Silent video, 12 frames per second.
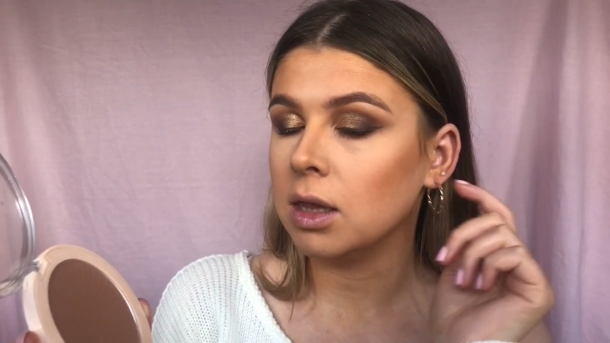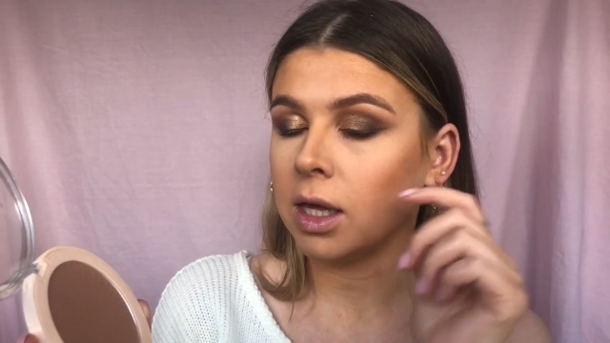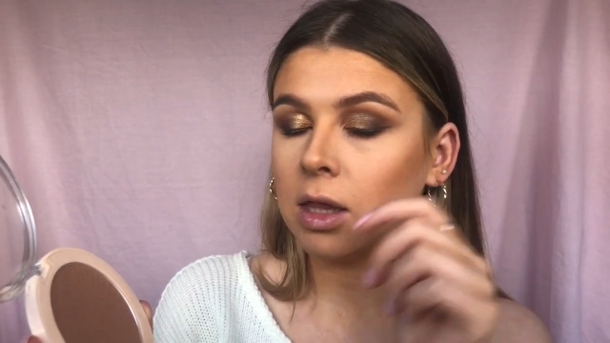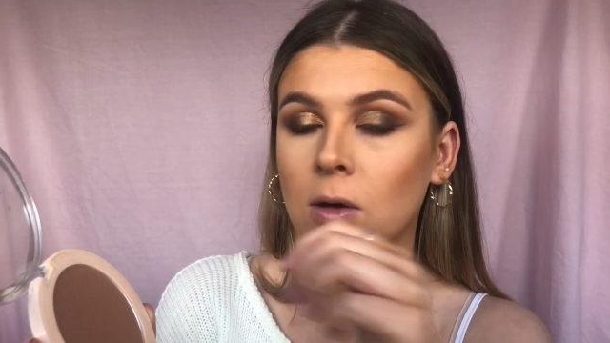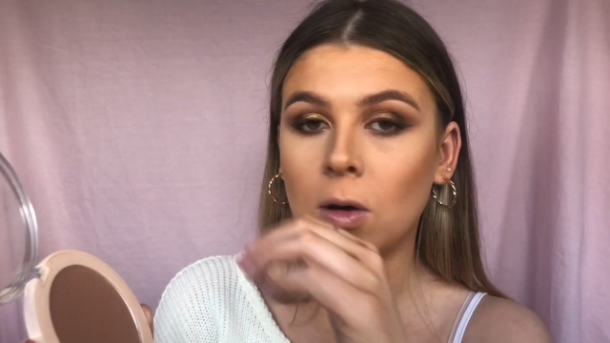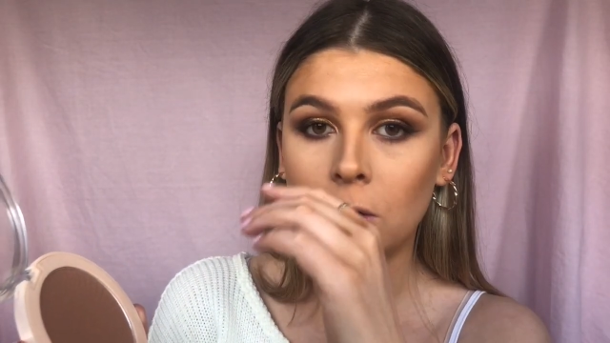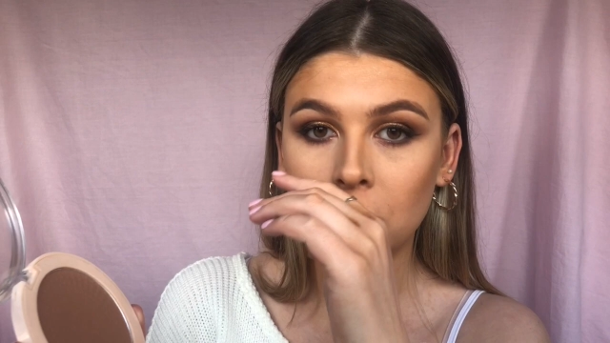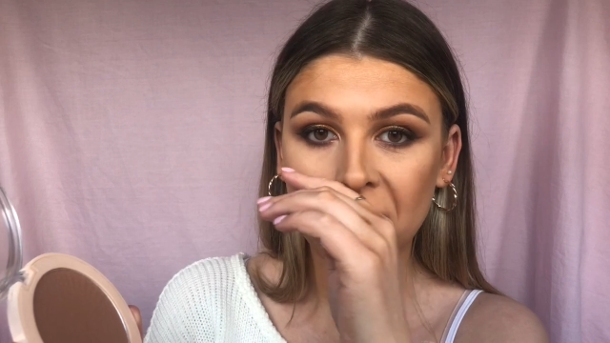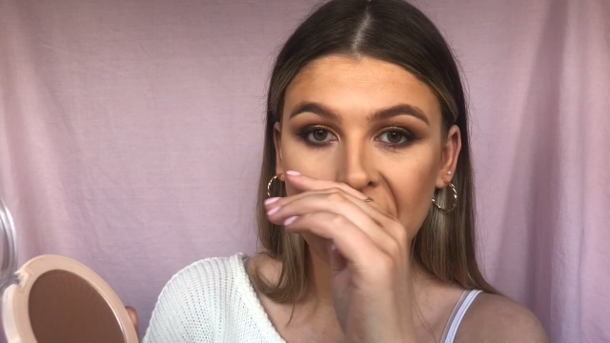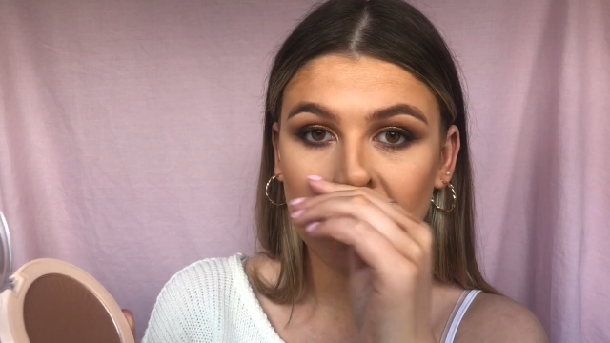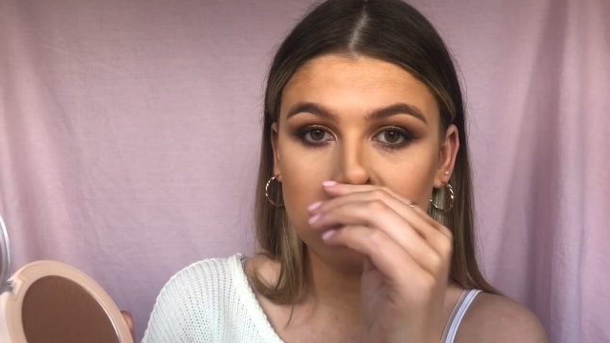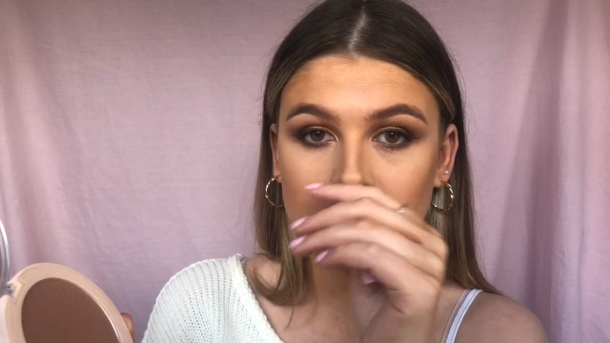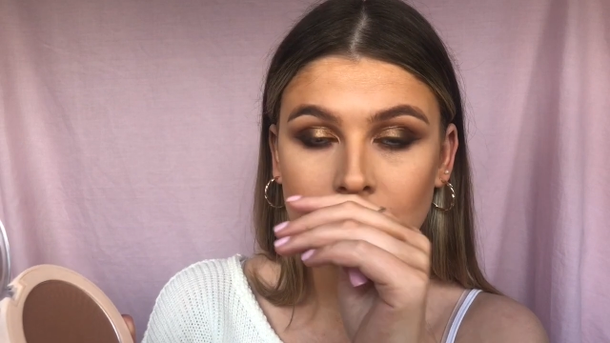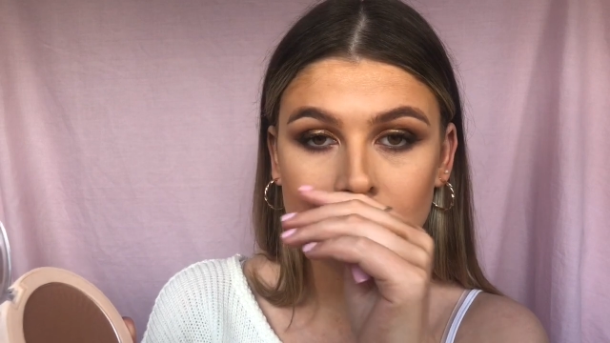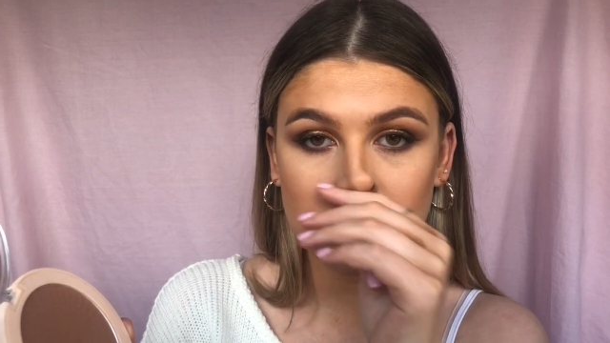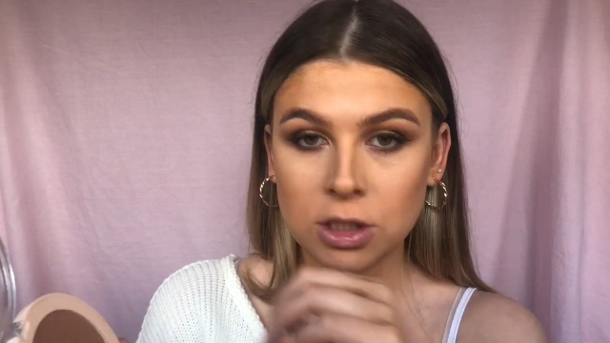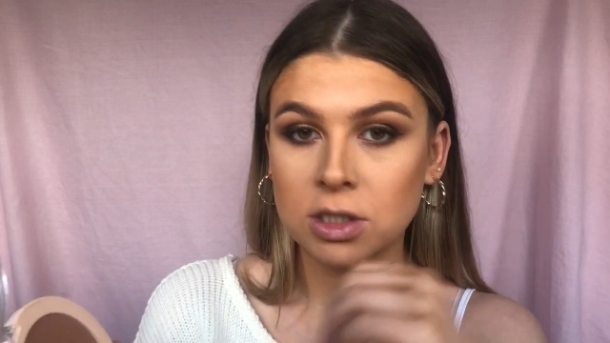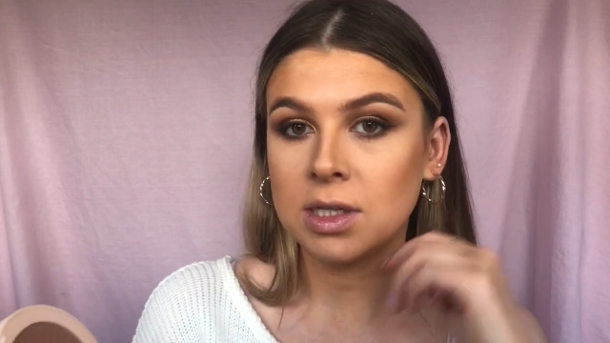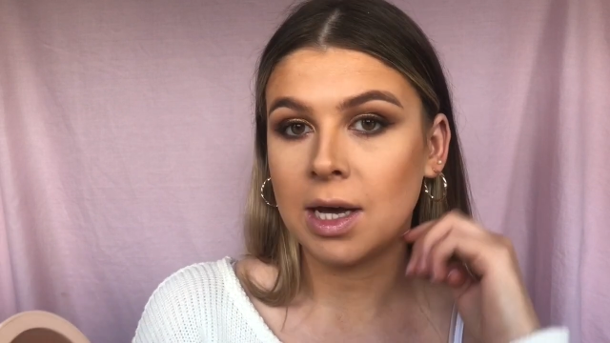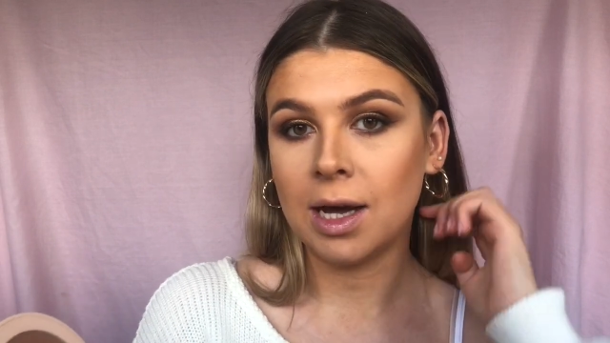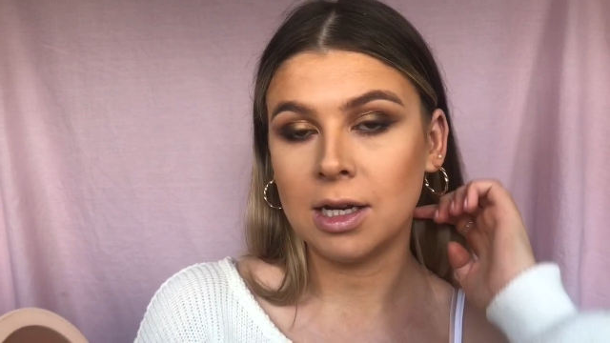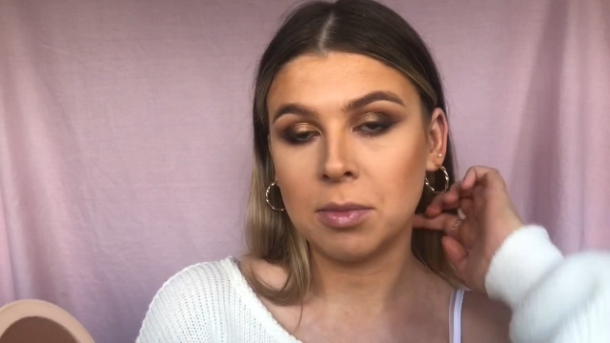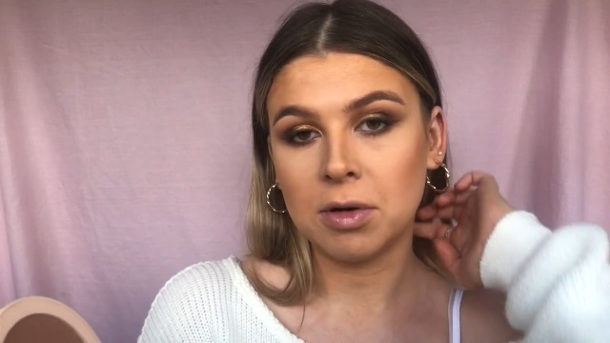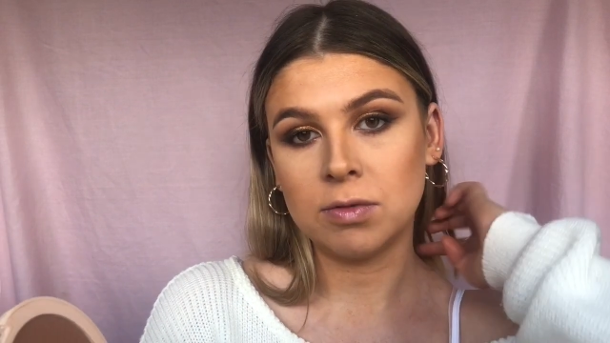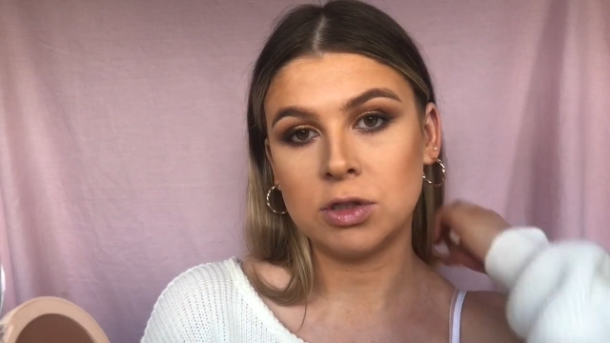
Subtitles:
like the hollow parts of my cheek just to add a bit of